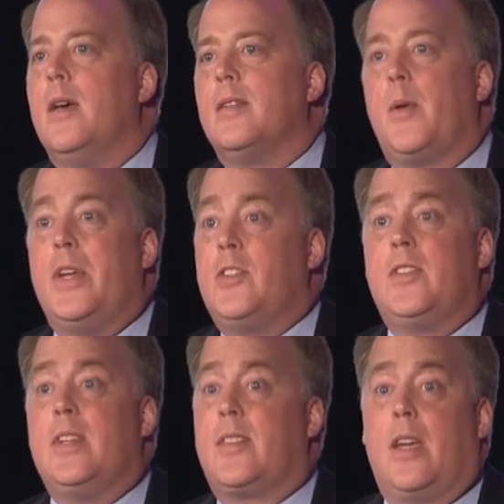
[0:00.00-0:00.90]
Some
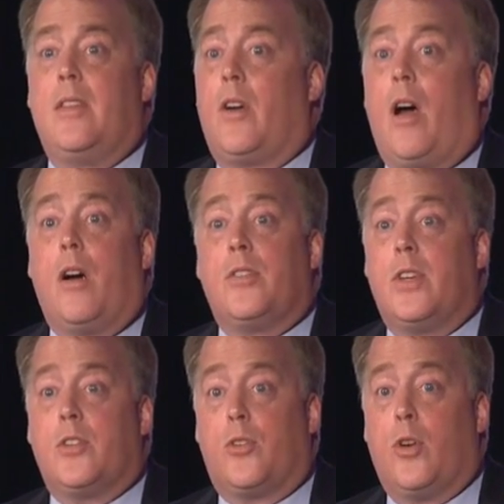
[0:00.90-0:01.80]
agencies either aren't
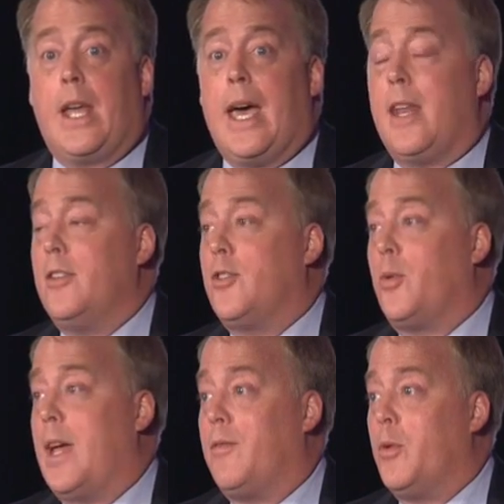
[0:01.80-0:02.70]
as good at it,
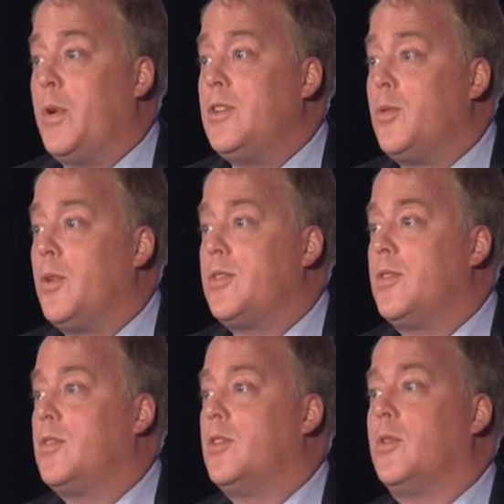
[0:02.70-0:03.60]
don't have the
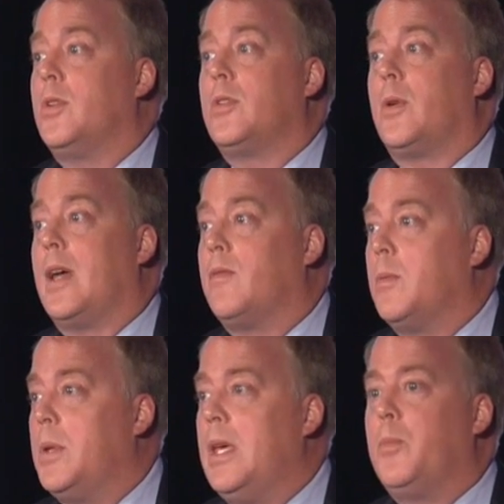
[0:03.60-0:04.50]
resources to do it, don't have
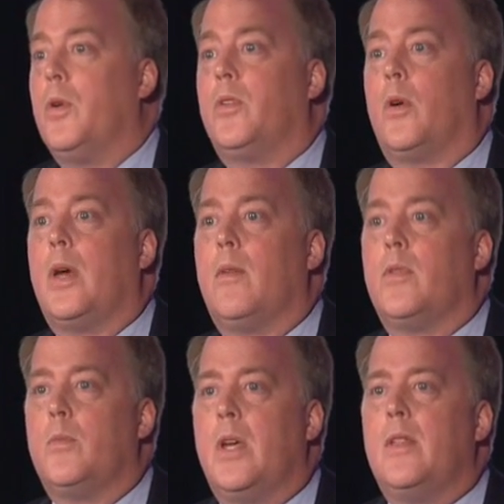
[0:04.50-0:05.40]
the people, don't
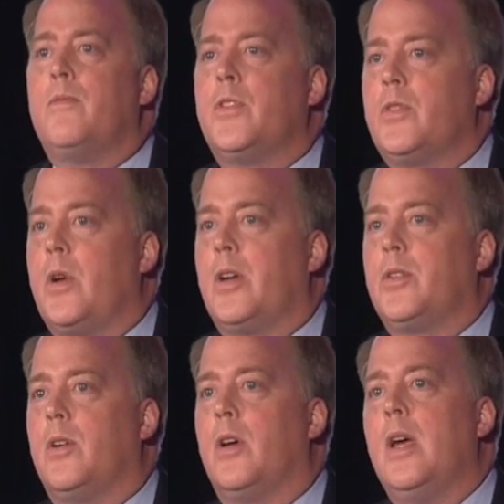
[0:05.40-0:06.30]
have the
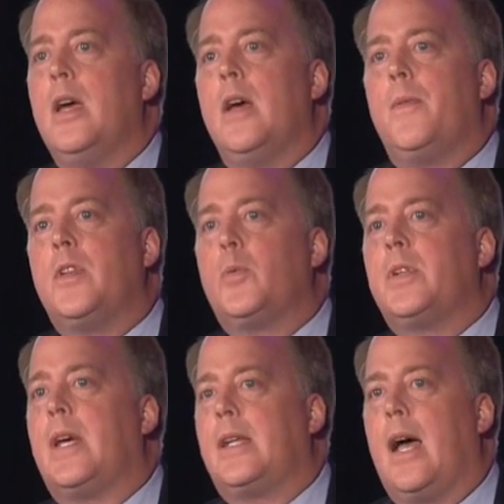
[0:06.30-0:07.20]
infrastructure. That's
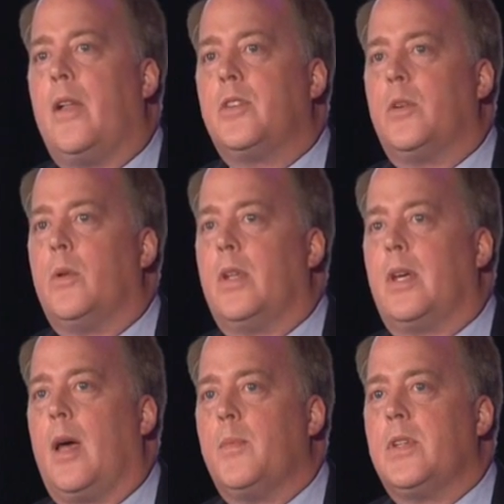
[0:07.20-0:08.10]
where technology
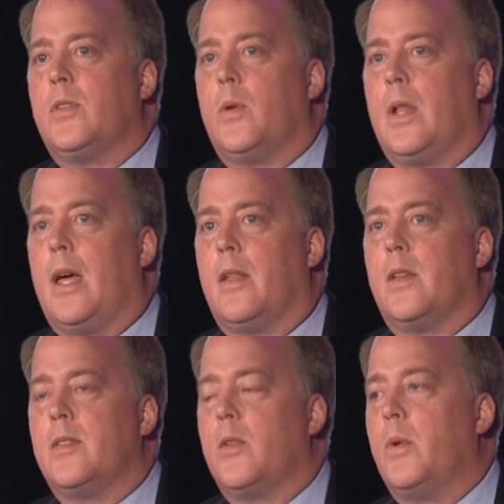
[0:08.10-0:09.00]
really comes into a lot of
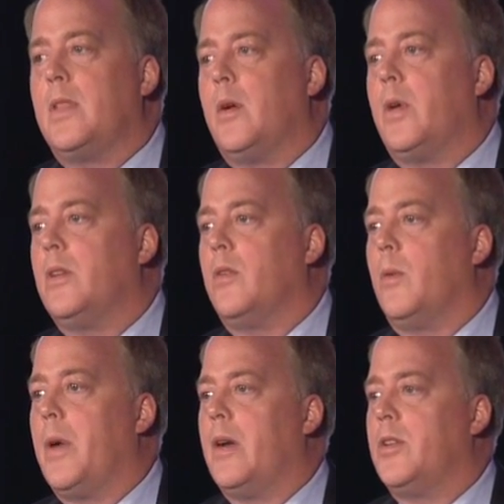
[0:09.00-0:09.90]
this, that we think we can do
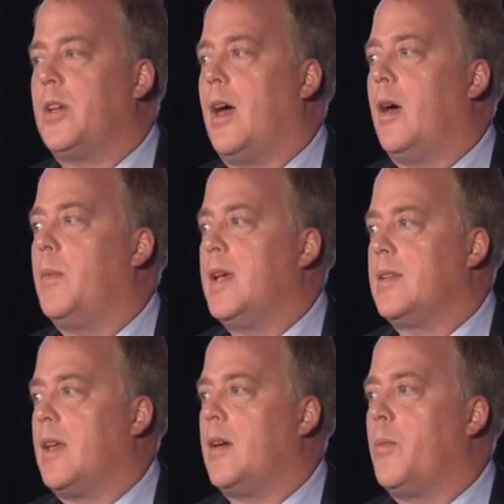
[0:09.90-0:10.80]
a better job
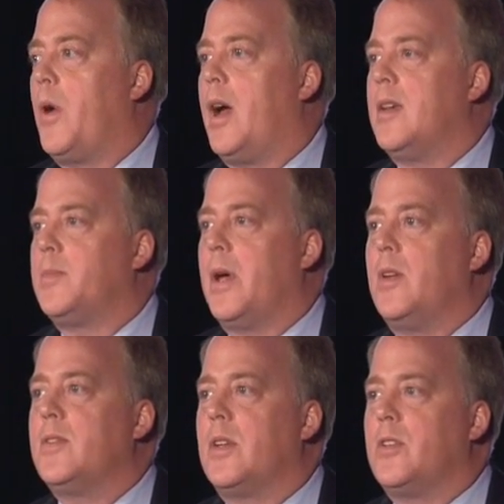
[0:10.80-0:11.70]
as an enterprise by
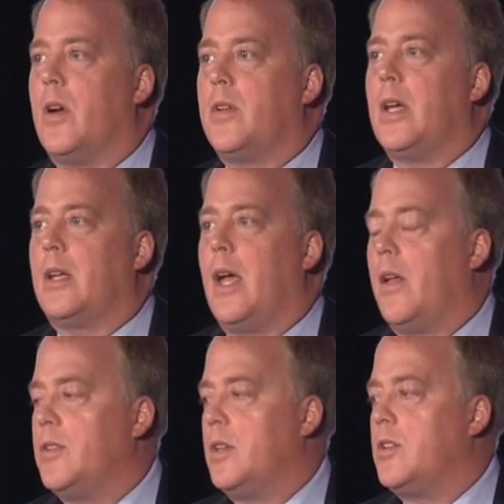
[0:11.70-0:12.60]
using shared
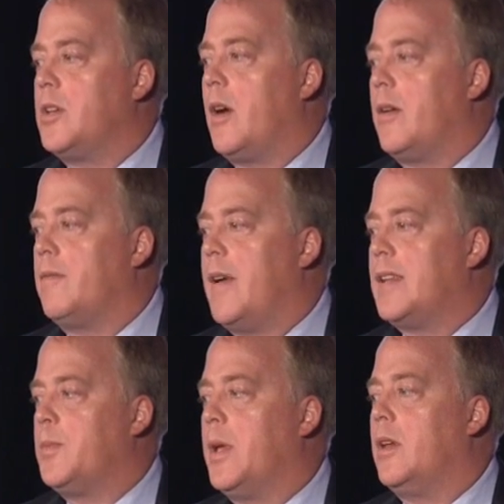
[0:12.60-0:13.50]
technology and shared
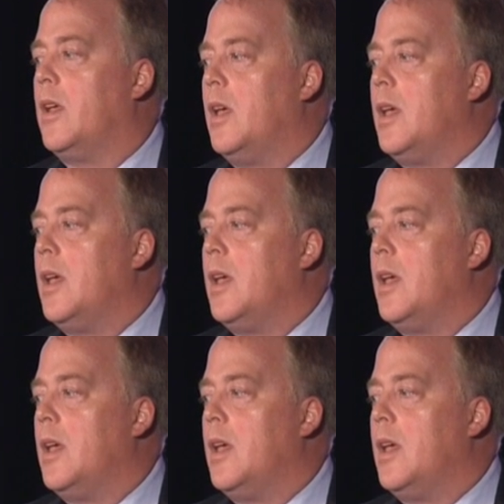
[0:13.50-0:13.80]
investment